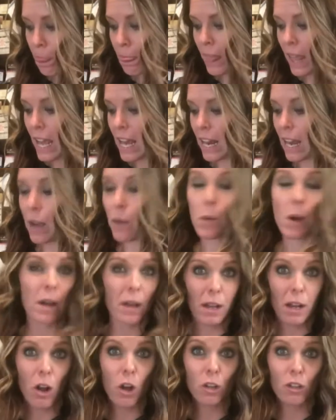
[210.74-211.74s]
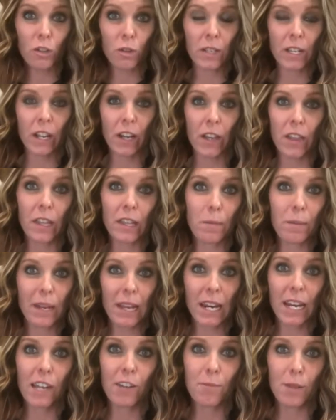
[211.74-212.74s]
And I will also tell you that at the
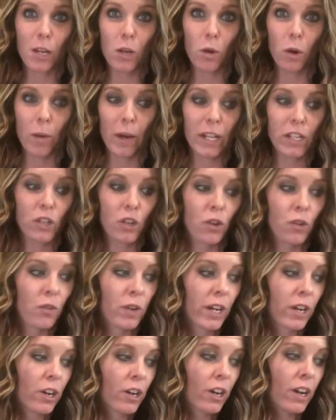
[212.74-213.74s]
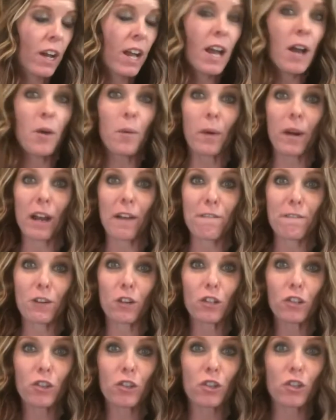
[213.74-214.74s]
beginning of my Norwex career, when I
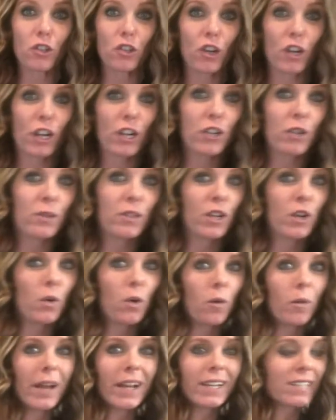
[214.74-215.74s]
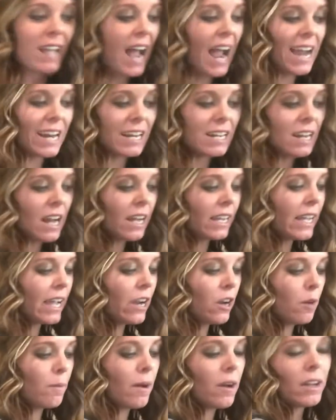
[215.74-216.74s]
first started using Norwex, I did not
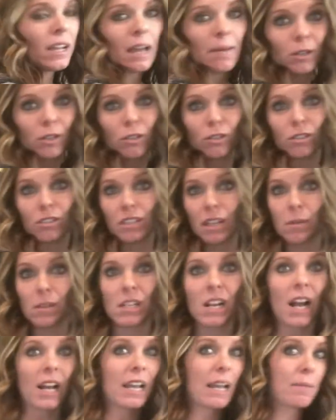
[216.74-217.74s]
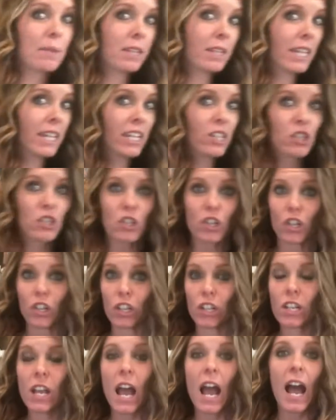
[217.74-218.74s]
care about chemicals. I was not chemically
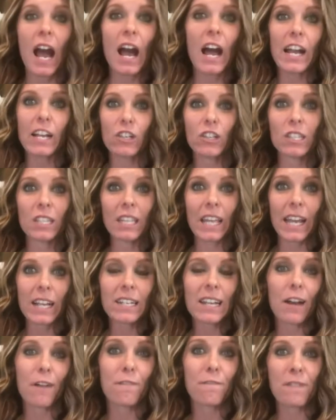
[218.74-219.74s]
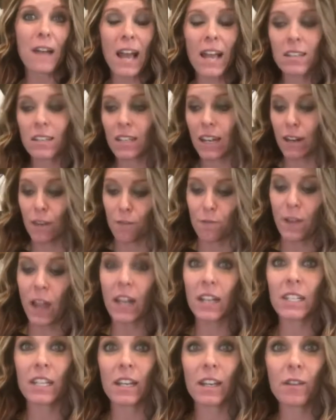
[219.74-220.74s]
concerned. I just liked how fast and
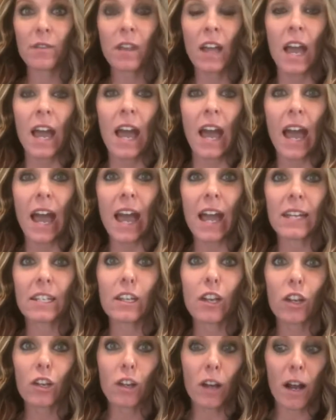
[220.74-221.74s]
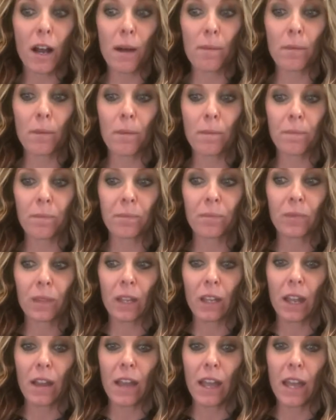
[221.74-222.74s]
effective and
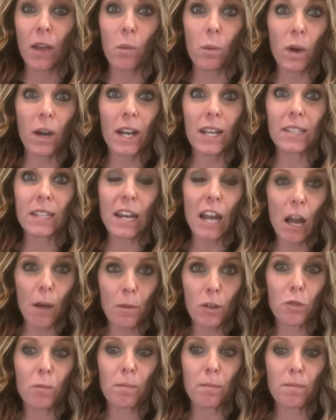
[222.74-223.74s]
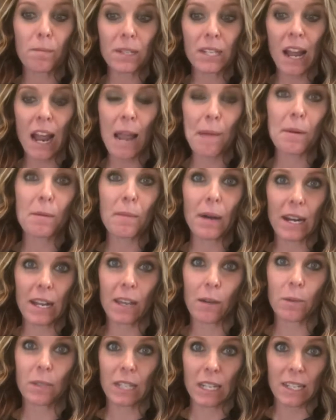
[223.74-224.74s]
it was and how much time and money
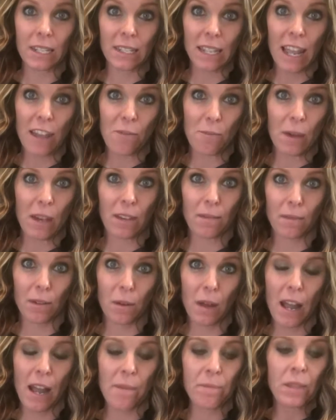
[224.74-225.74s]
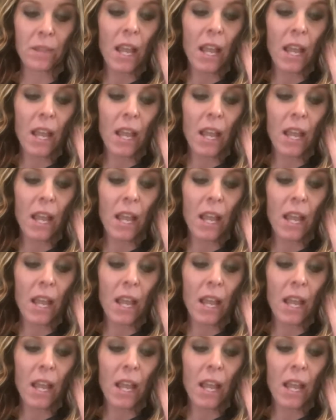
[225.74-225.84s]
it was going to save me, okay?